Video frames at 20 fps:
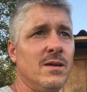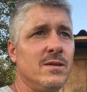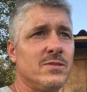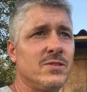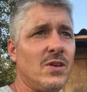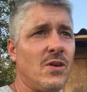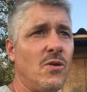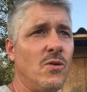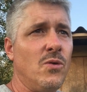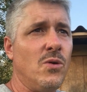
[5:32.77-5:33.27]

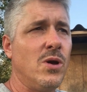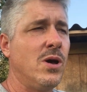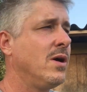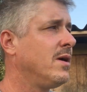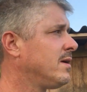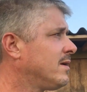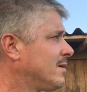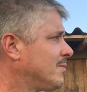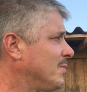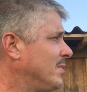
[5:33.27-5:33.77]
So,
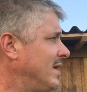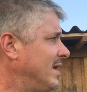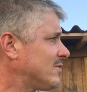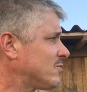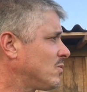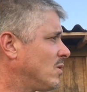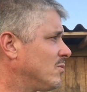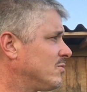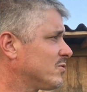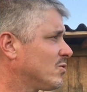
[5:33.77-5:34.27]
but
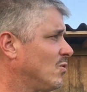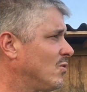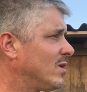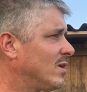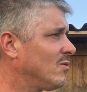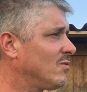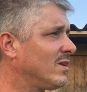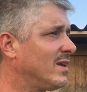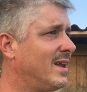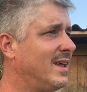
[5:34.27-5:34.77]
that's what was going
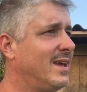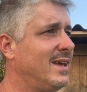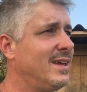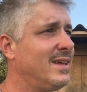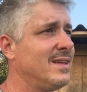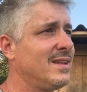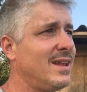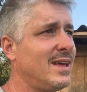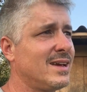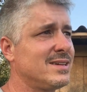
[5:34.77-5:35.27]
on
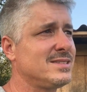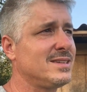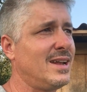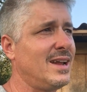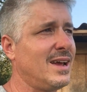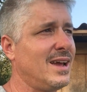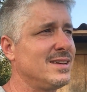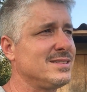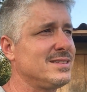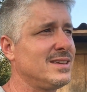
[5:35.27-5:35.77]
today. Like I
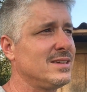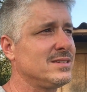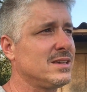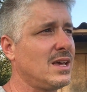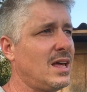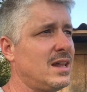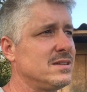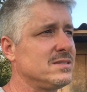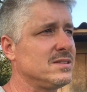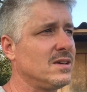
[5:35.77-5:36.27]
said, I got six
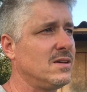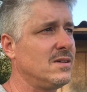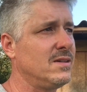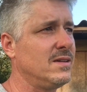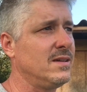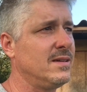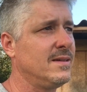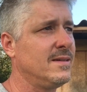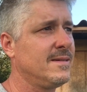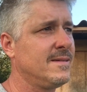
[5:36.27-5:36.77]
gallons of
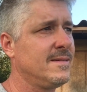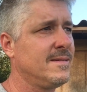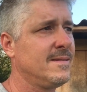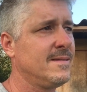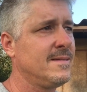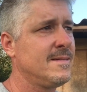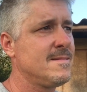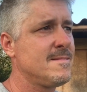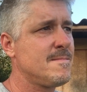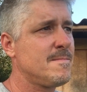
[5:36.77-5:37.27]
honey.
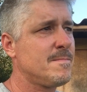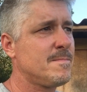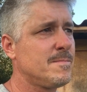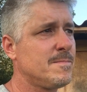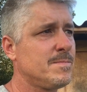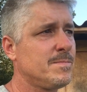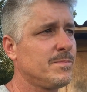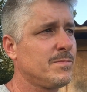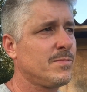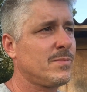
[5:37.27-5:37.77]

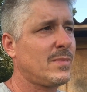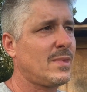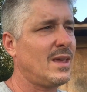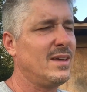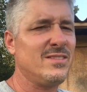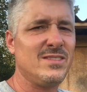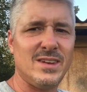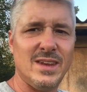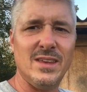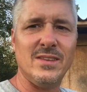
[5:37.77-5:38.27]

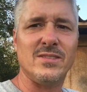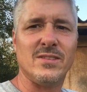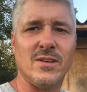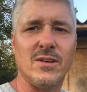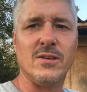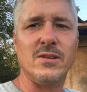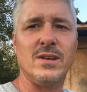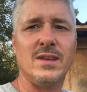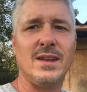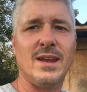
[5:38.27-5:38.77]
It's decent
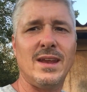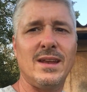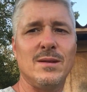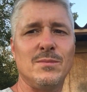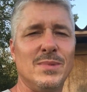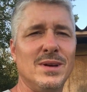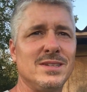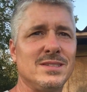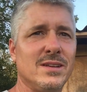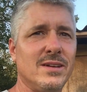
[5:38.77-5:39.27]
honey. It ain't
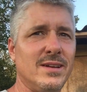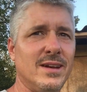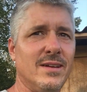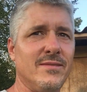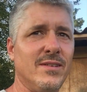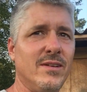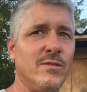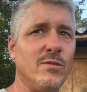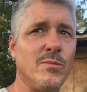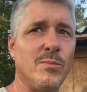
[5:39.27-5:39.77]
the best honey
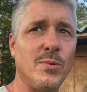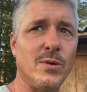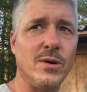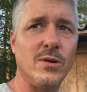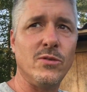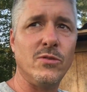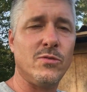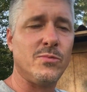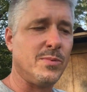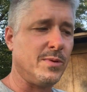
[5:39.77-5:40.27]
I've ever
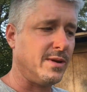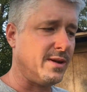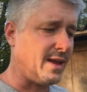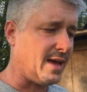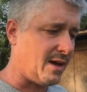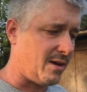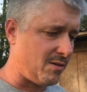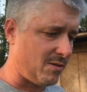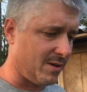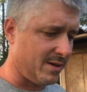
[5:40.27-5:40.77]
produced, but
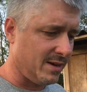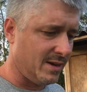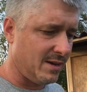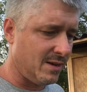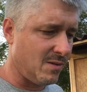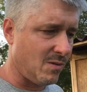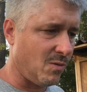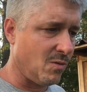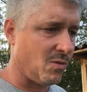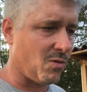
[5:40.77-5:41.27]
now I
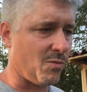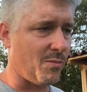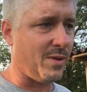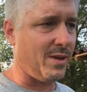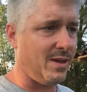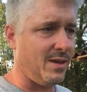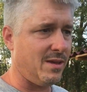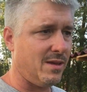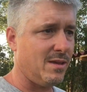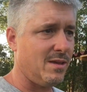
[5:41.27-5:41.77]
need to order
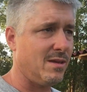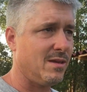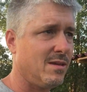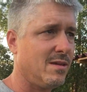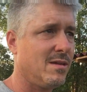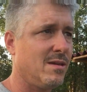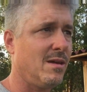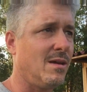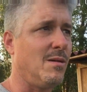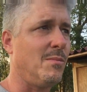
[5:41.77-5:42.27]
me
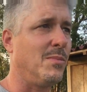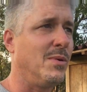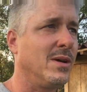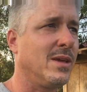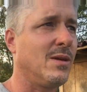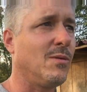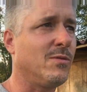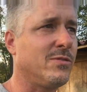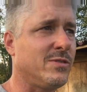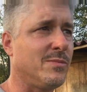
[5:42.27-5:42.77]
a
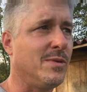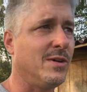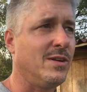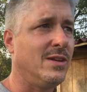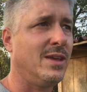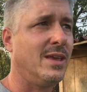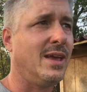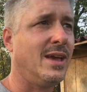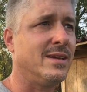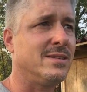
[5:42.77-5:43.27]
bucket with some
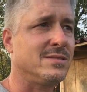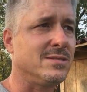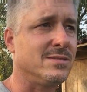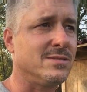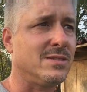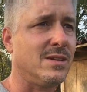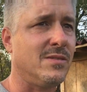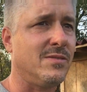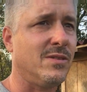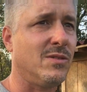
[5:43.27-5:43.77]
honey gates and
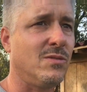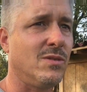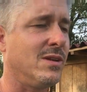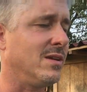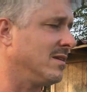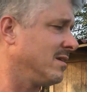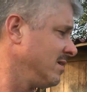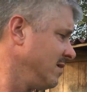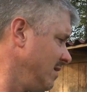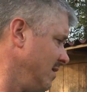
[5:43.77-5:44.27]
stuff on
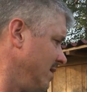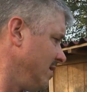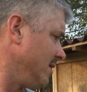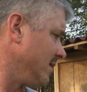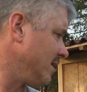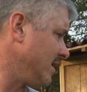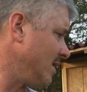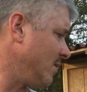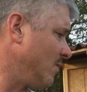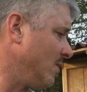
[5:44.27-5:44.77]
it.
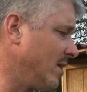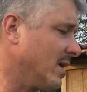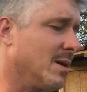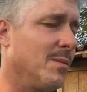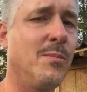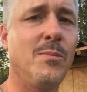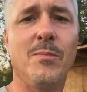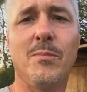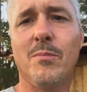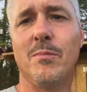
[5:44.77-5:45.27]
That way I
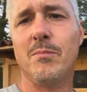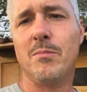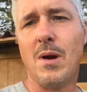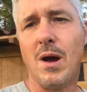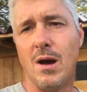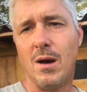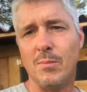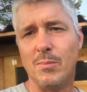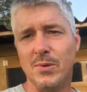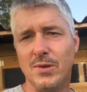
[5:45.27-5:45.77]
could
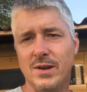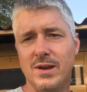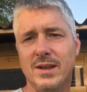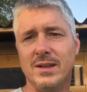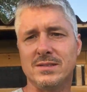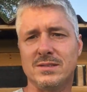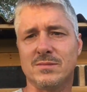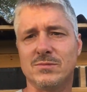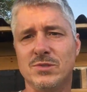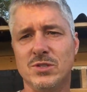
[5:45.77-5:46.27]
uh, put it
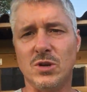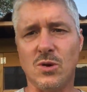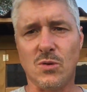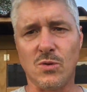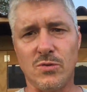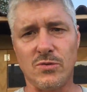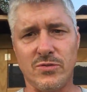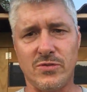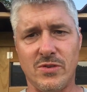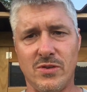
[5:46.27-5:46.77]
in some
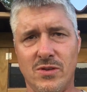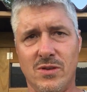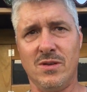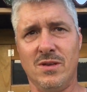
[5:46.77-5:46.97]
jars